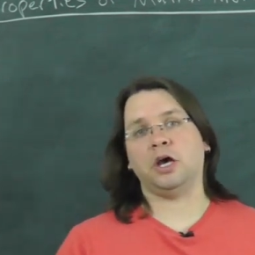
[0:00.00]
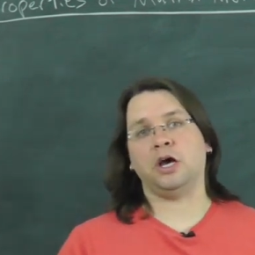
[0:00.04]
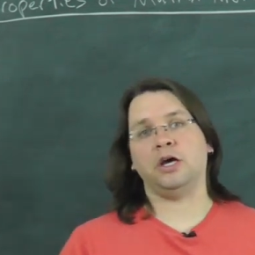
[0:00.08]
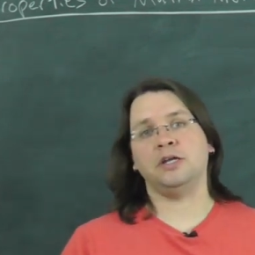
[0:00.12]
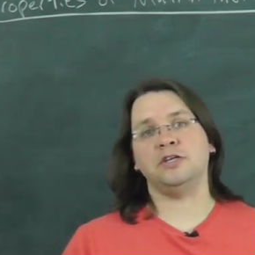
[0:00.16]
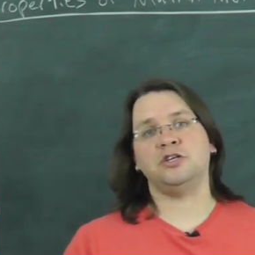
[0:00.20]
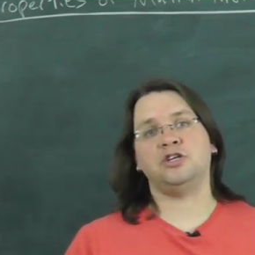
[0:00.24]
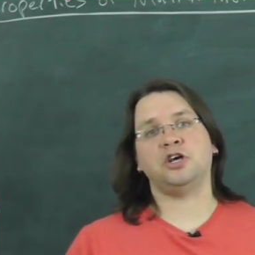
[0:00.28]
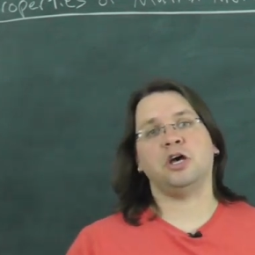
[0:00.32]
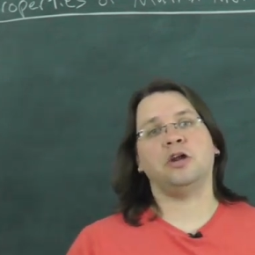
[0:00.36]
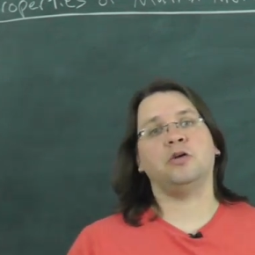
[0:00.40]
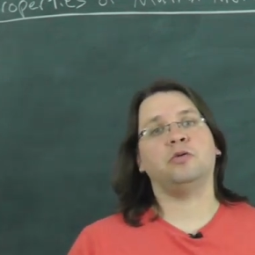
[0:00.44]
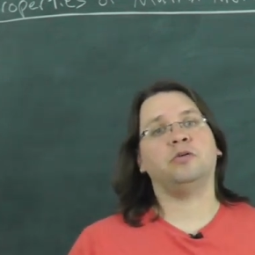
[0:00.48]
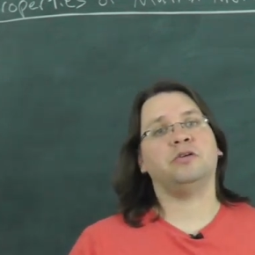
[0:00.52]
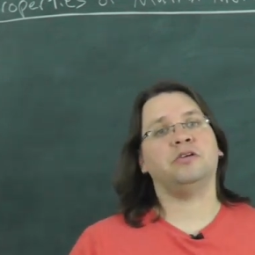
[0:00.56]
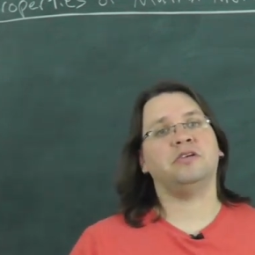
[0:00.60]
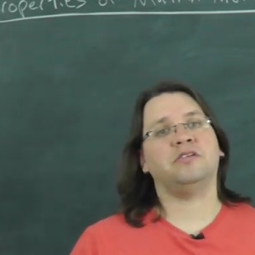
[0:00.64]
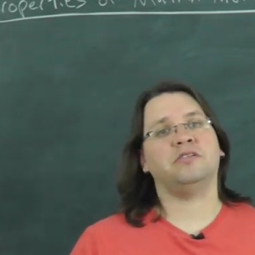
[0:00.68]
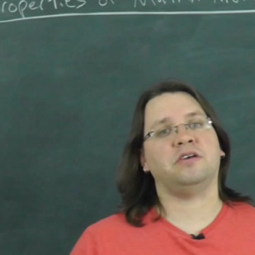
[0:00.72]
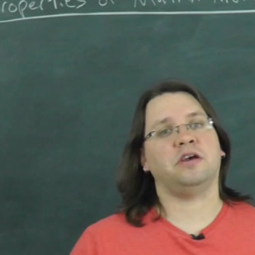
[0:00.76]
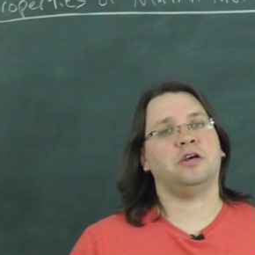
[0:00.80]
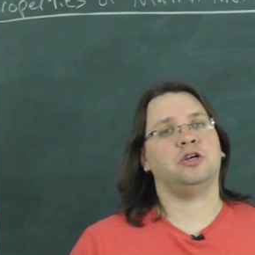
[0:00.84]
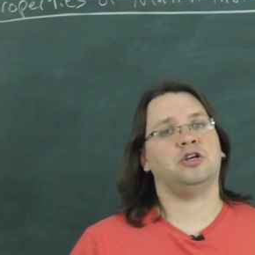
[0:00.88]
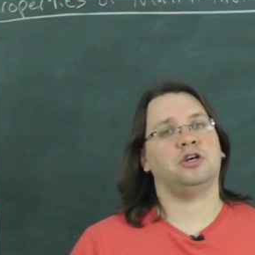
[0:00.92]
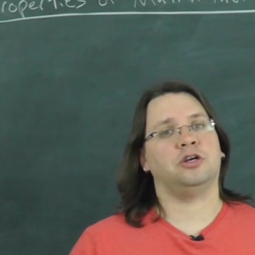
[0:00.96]
a
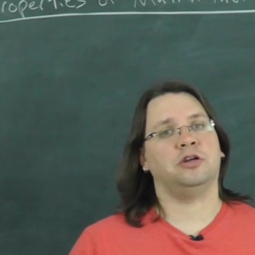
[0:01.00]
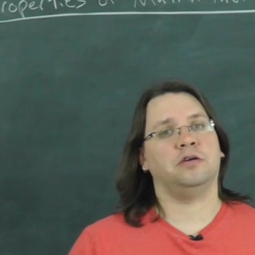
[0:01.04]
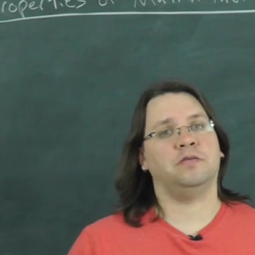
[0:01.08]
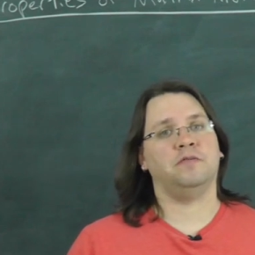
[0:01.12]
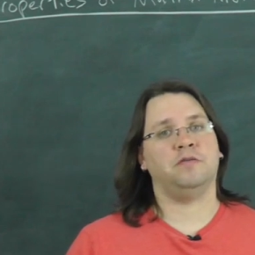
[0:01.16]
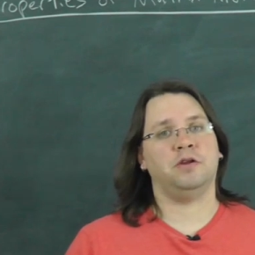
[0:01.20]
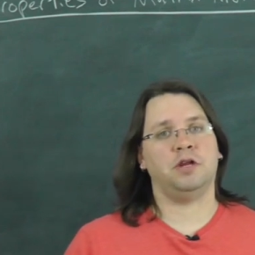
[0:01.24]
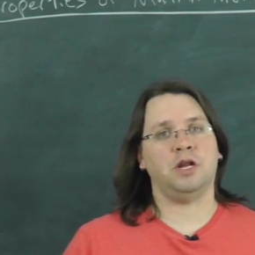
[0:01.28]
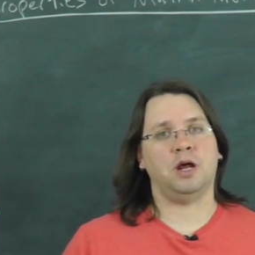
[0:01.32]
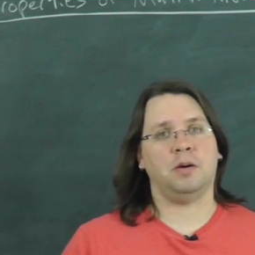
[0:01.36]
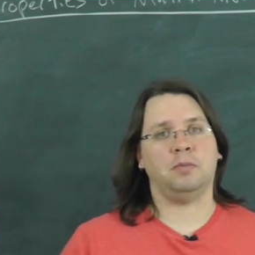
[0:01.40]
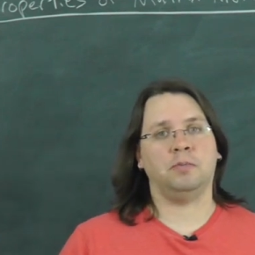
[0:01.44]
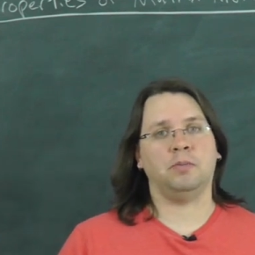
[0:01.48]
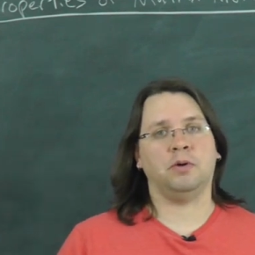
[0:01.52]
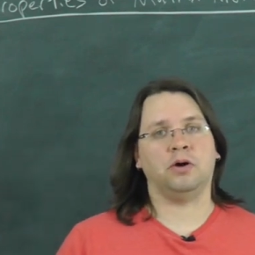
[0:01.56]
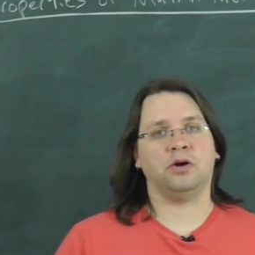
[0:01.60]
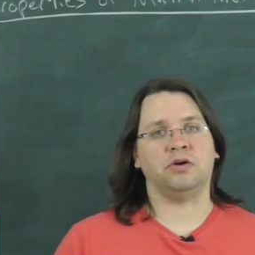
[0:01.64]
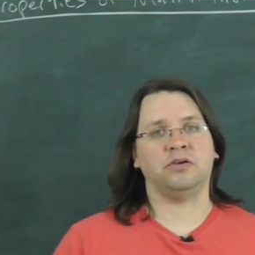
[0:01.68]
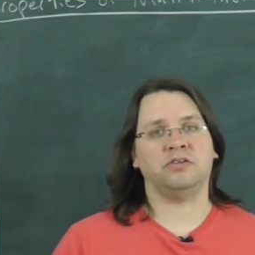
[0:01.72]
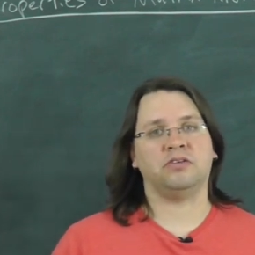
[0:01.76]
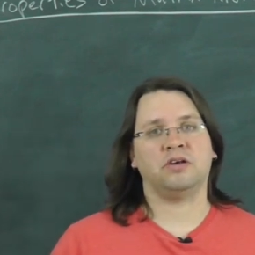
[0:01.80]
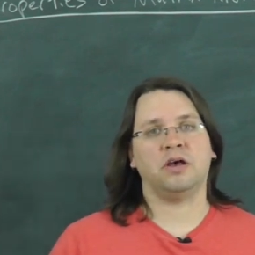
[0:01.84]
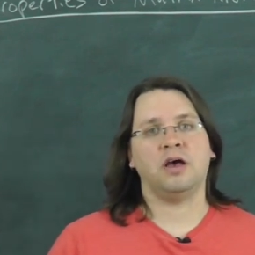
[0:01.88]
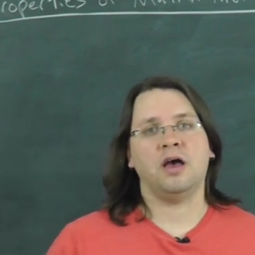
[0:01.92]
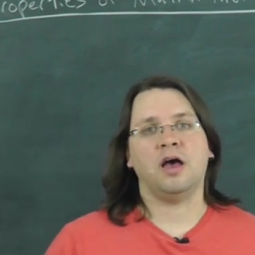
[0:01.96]
generalization of
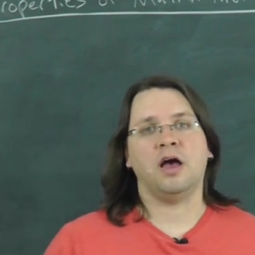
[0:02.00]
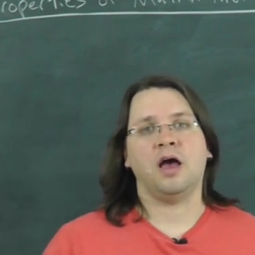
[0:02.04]
numbers,